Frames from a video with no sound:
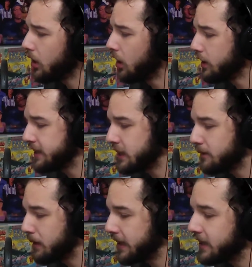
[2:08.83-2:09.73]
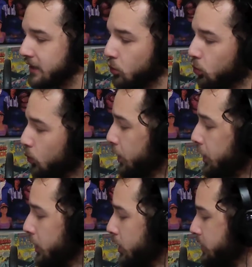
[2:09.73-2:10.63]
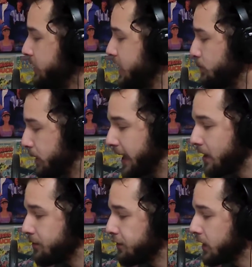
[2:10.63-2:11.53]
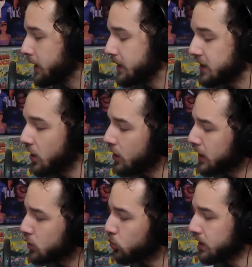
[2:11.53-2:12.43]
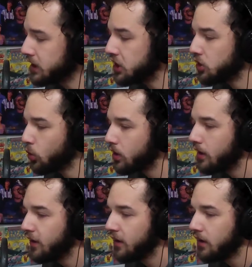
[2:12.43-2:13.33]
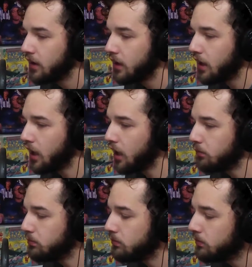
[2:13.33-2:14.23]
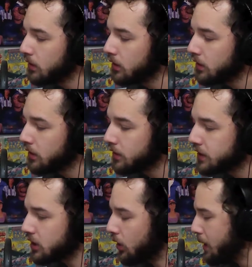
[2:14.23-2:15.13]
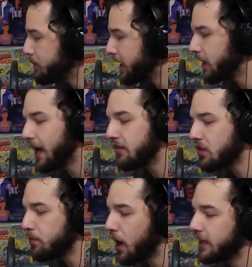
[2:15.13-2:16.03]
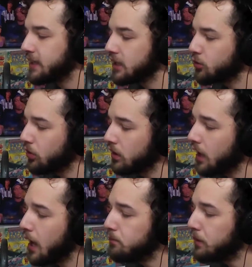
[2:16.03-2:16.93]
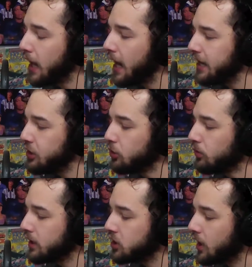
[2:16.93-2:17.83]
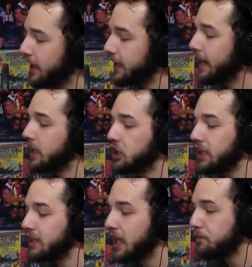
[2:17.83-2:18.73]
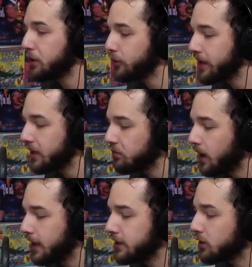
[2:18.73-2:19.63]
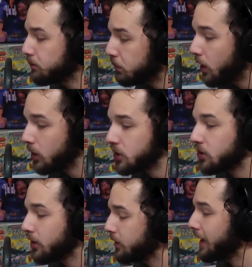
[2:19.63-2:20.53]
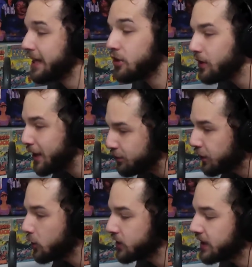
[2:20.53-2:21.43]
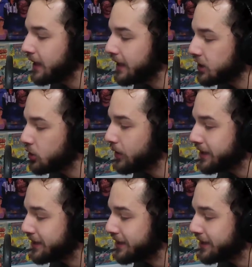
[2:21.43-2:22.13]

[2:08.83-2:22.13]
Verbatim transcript: Oh, this is about to get real deep. I can feel it. The song is really short. Um, so I might not have to pause this one a lot, but I do want to try to catch any type of creative lines or bars or like unique flows that I enjoy.